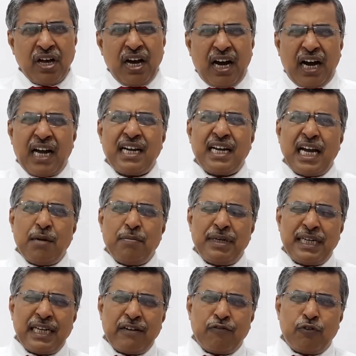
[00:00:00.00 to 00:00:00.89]
Our
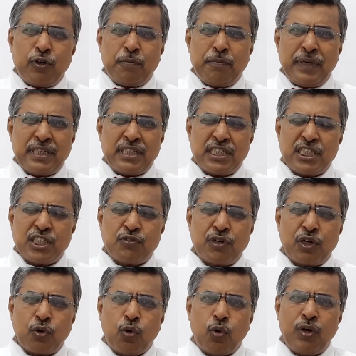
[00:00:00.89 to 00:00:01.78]
diabetic foot patients
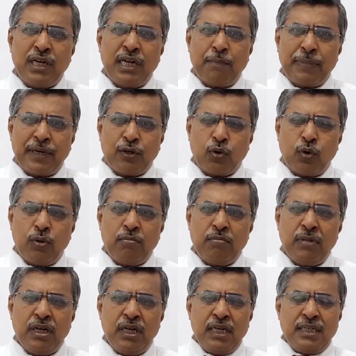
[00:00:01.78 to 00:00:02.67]
were holed up at
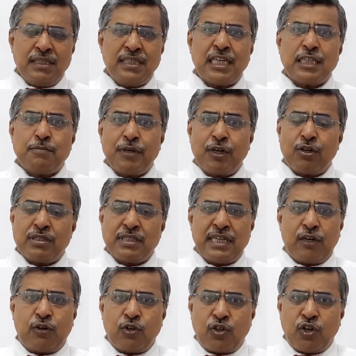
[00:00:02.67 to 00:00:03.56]
home just because they
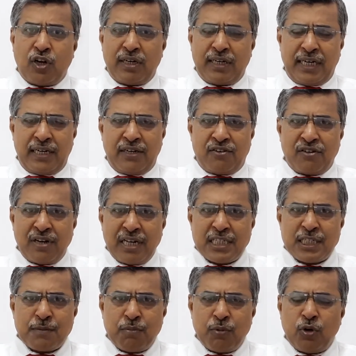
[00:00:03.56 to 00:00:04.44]
could not get
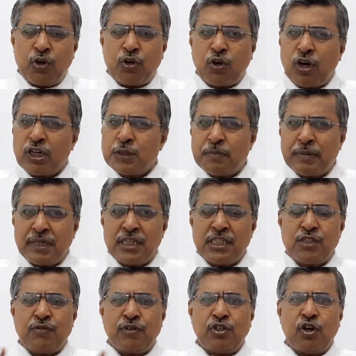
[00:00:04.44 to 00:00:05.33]
transport,
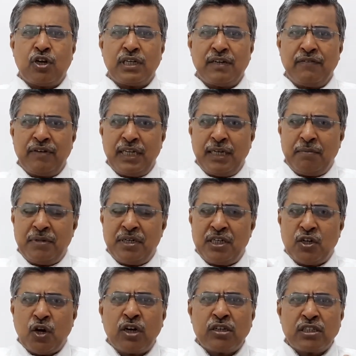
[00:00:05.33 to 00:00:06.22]
hospitals were not available,
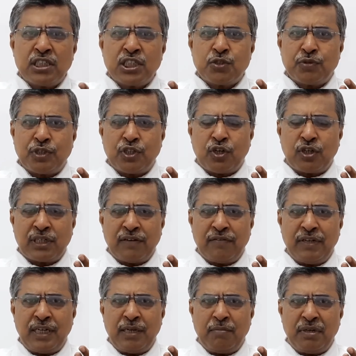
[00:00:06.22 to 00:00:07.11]
doctors were not
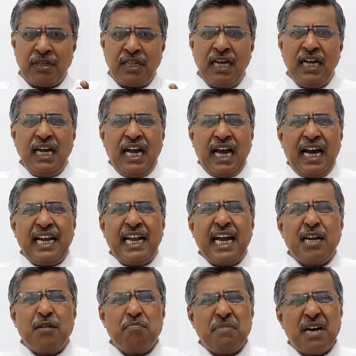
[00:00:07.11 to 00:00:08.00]
available, and
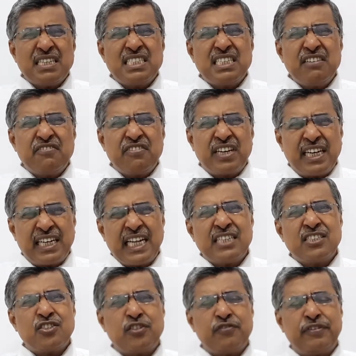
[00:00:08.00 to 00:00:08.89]
had massive
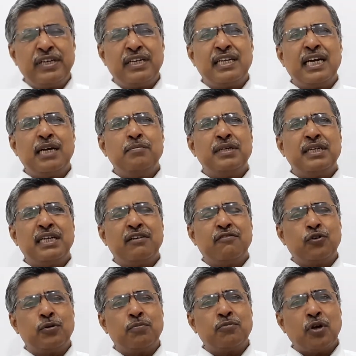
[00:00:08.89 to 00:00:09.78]
catastrophic diabetic
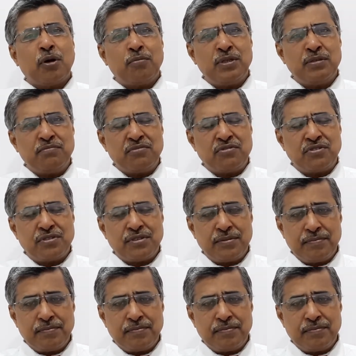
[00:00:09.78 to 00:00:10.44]
foot problems.